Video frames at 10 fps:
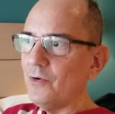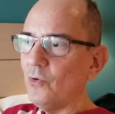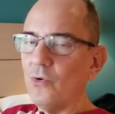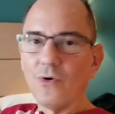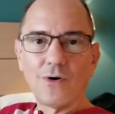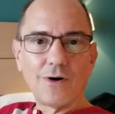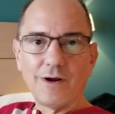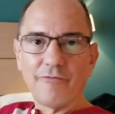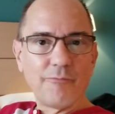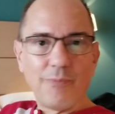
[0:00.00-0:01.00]
or
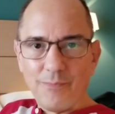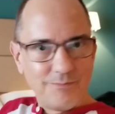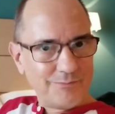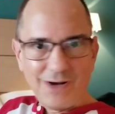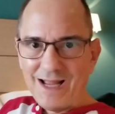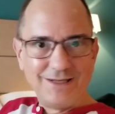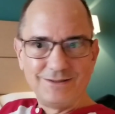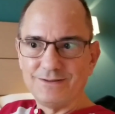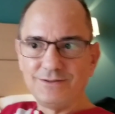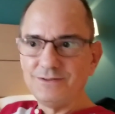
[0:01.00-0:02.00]
if
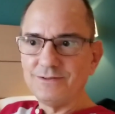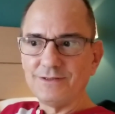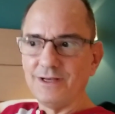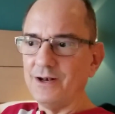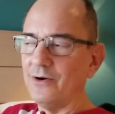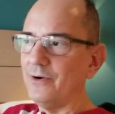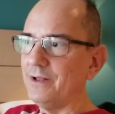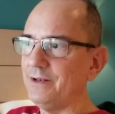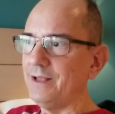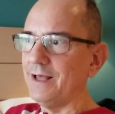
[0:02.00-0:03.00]
Biden, you know,
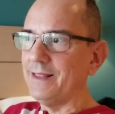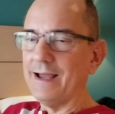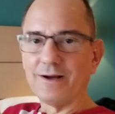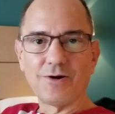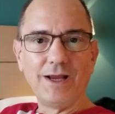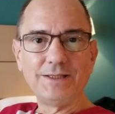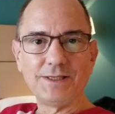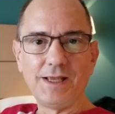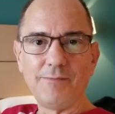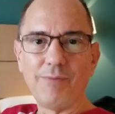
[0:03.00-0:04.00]
and uh, that
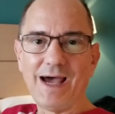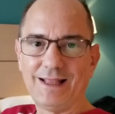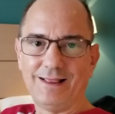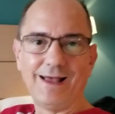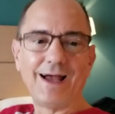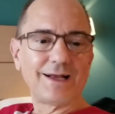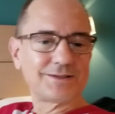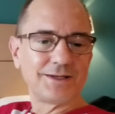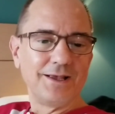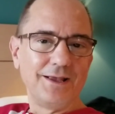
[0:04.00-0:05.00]
crazy battle
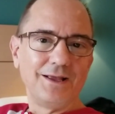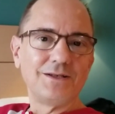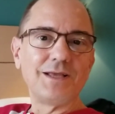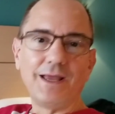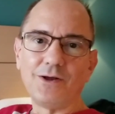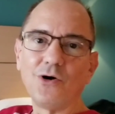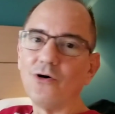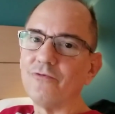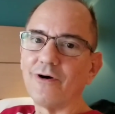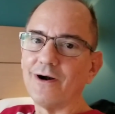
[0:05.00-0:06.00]
axe take
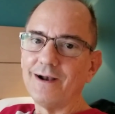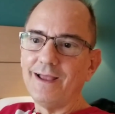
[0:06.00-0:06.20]
over.